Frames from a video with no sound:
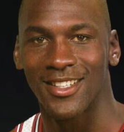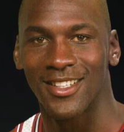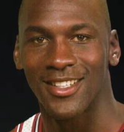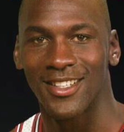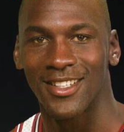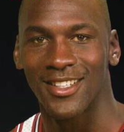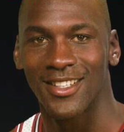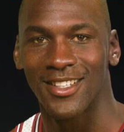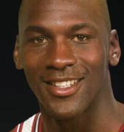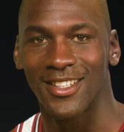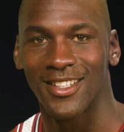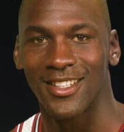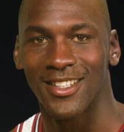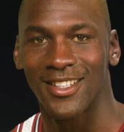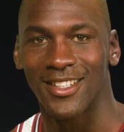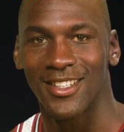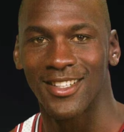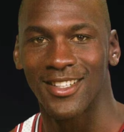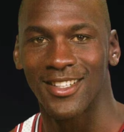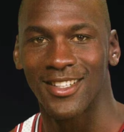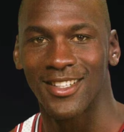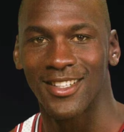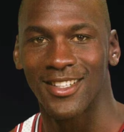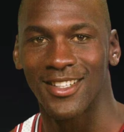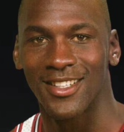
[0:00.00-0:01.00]

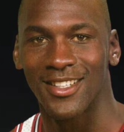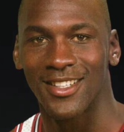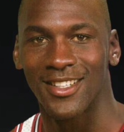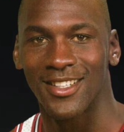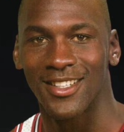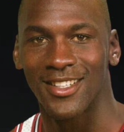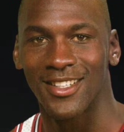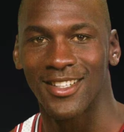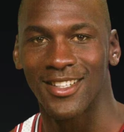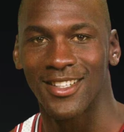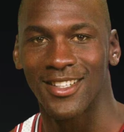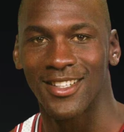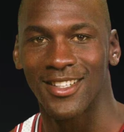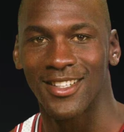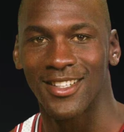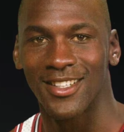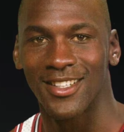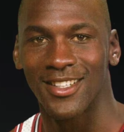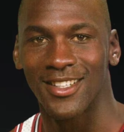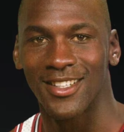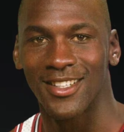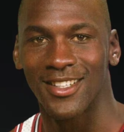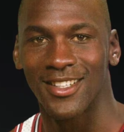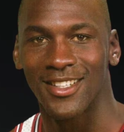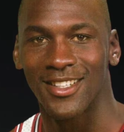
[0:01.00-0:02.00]

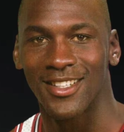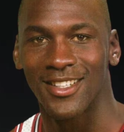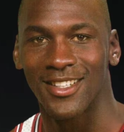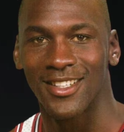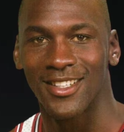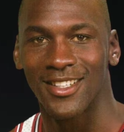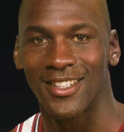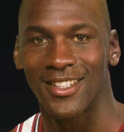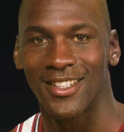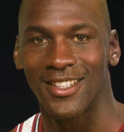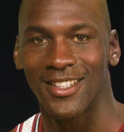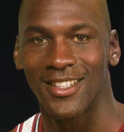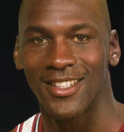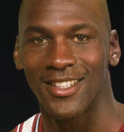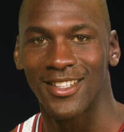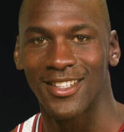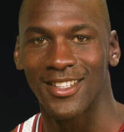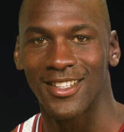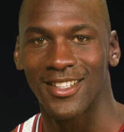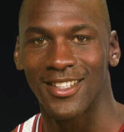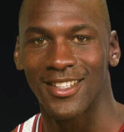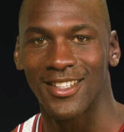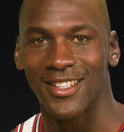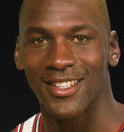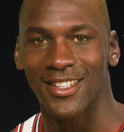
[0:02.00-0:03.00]

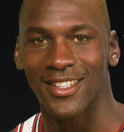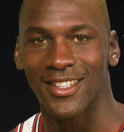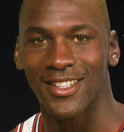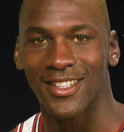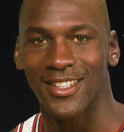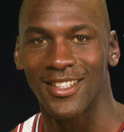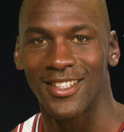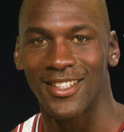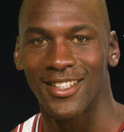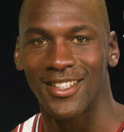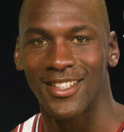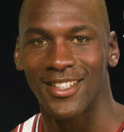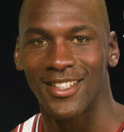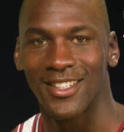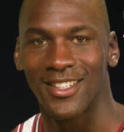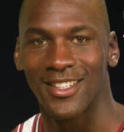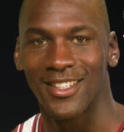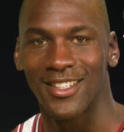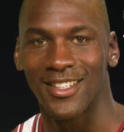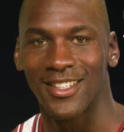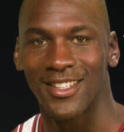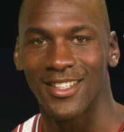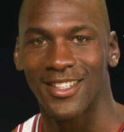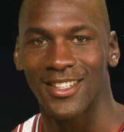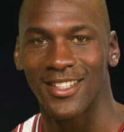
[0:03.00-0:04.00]
(no one is talking)